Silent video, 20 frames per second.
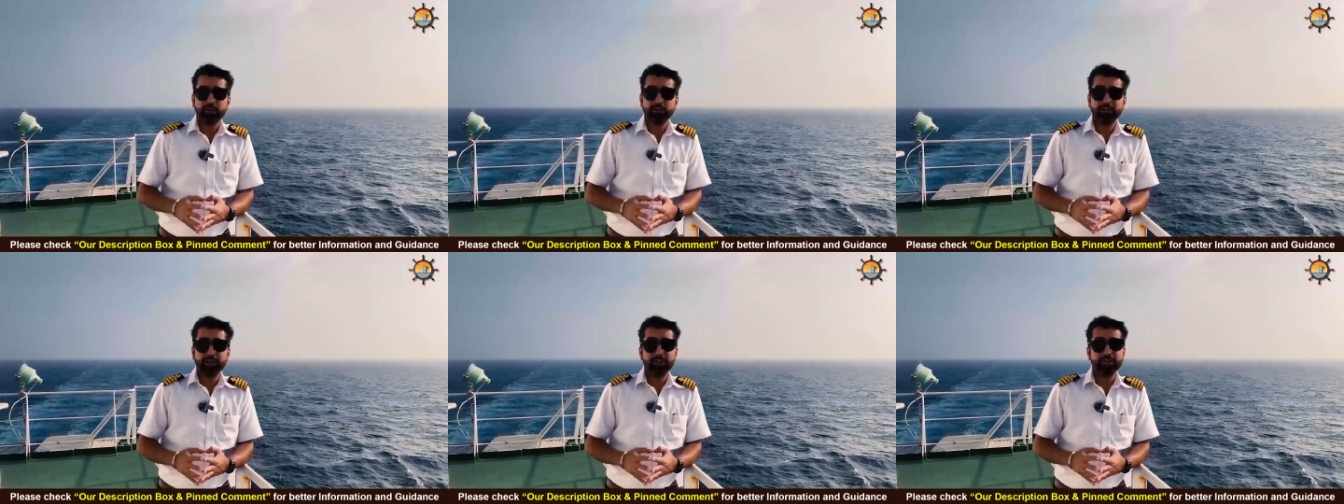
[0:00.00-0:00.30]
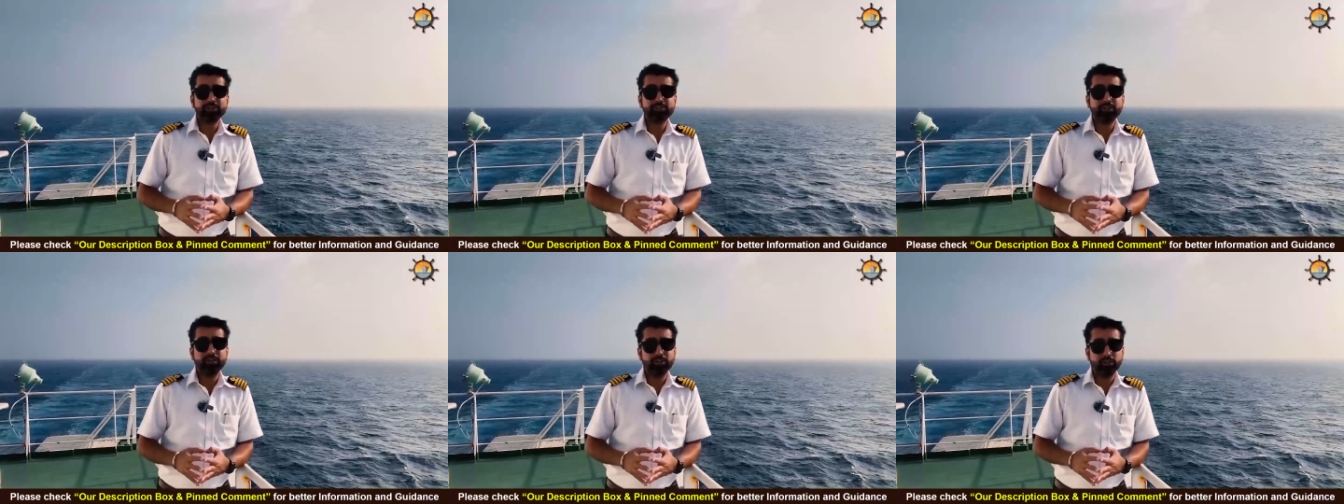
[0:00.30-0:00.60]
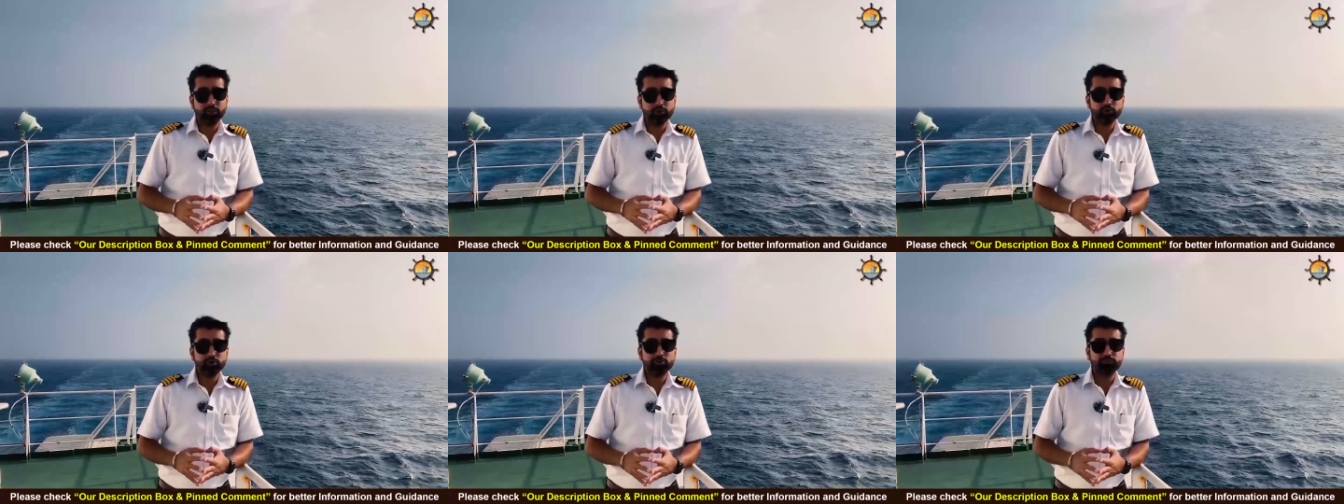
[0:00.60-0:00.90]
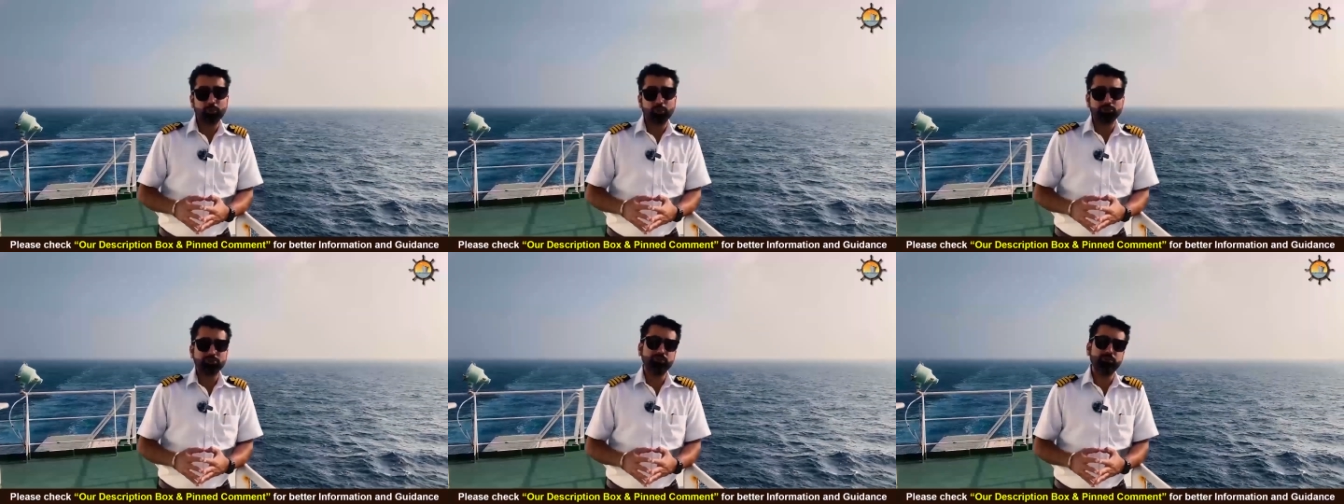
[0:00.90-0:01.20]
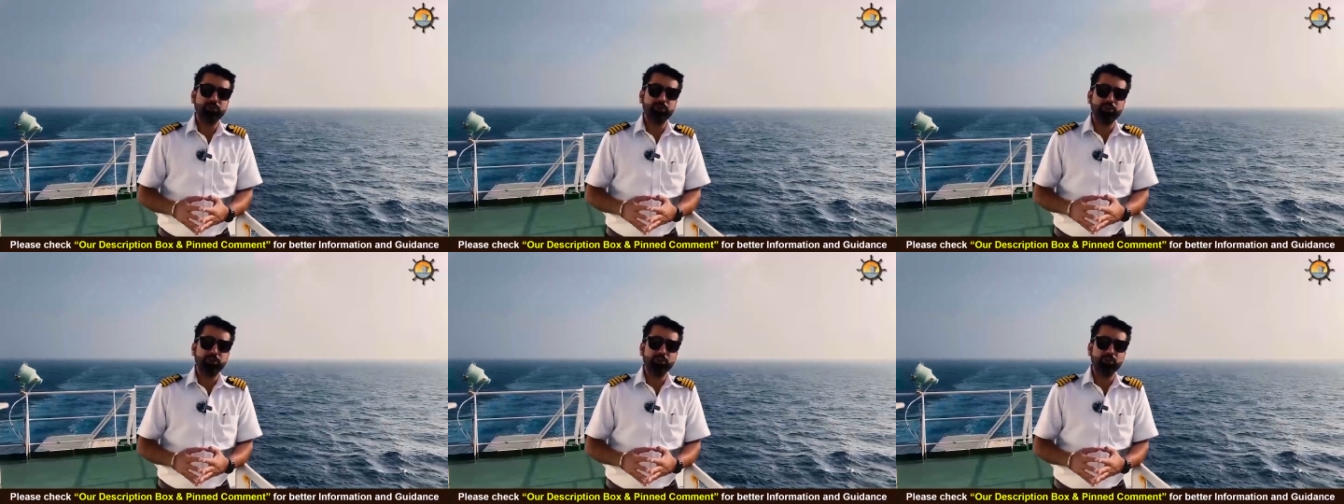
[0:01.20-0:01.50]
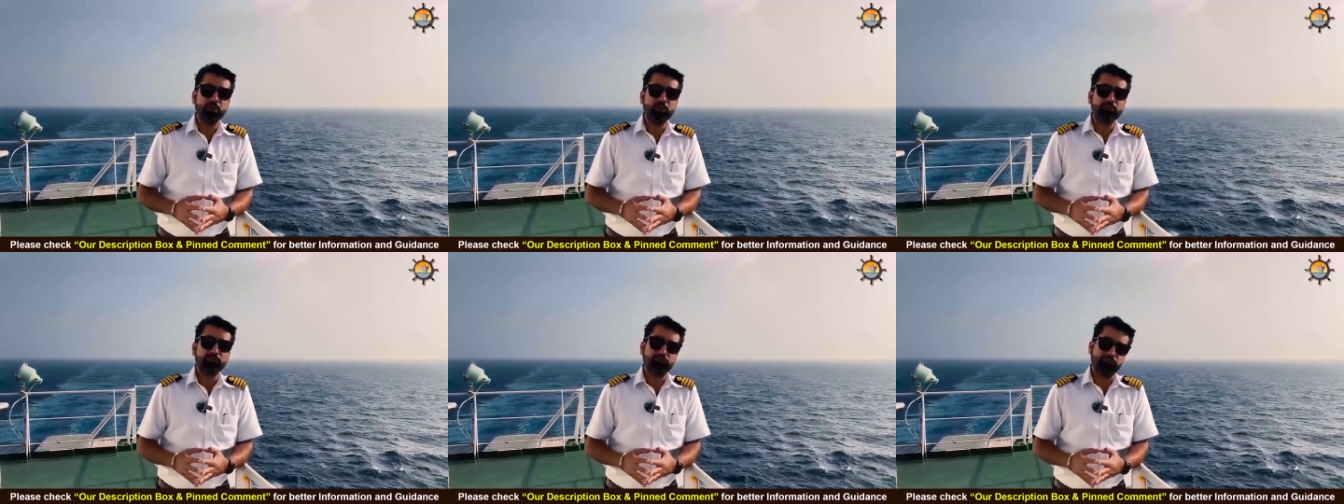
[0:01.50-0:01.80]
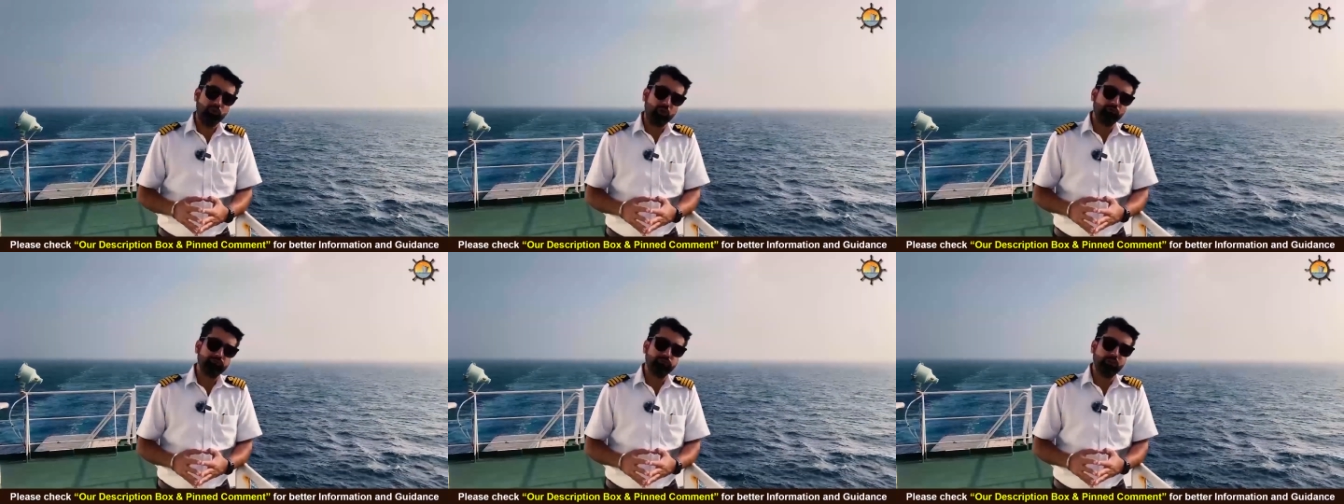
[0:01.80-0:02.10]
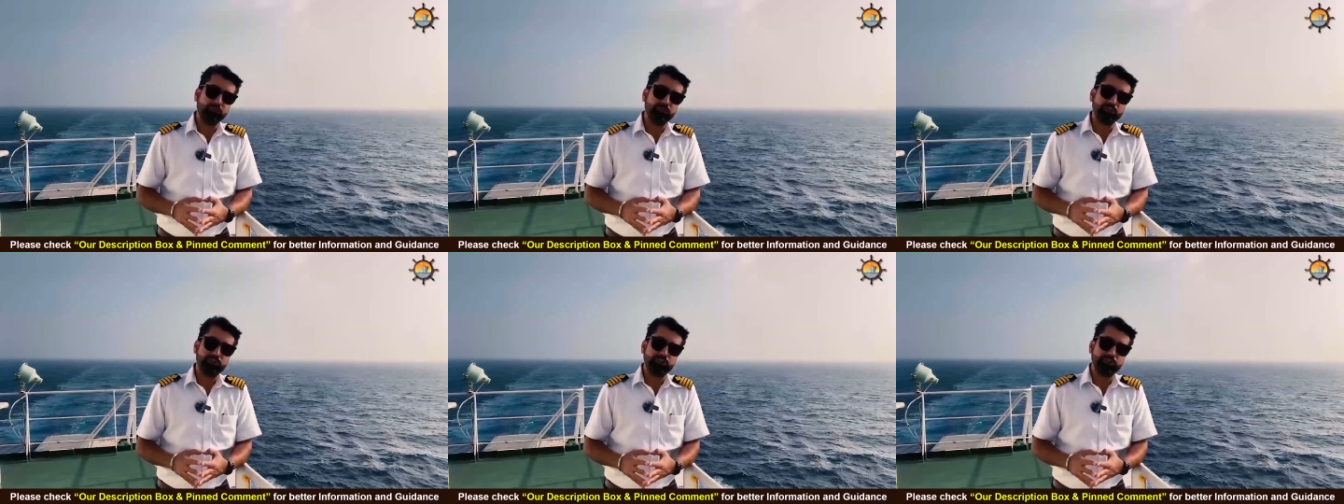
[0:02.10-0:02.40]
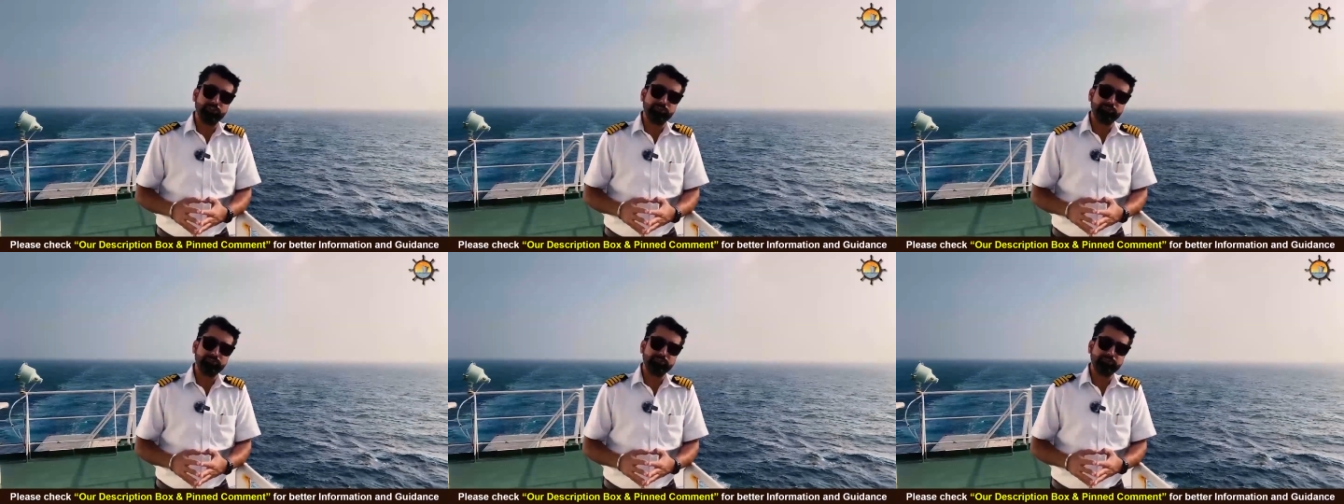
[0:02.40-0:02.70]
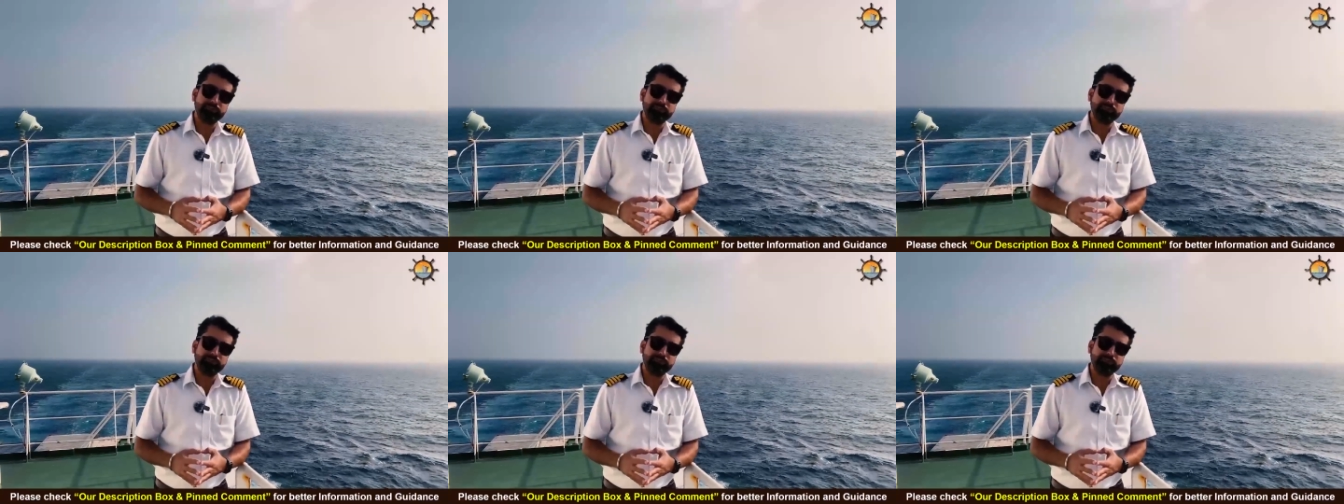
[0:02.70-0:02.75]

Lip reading: there is a huge possibility of fog formation.